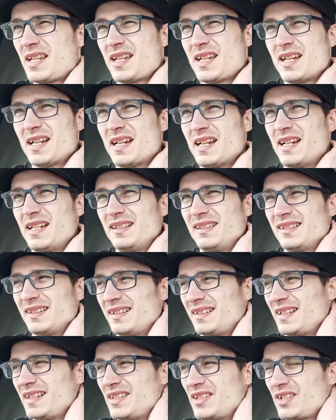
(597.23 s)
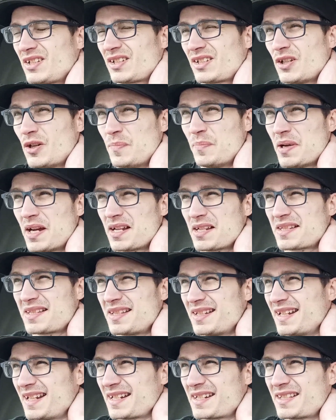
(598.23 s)
And I did go past the
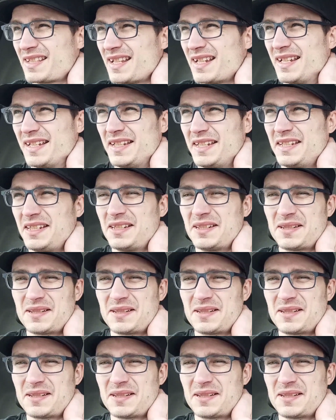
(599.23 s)
next day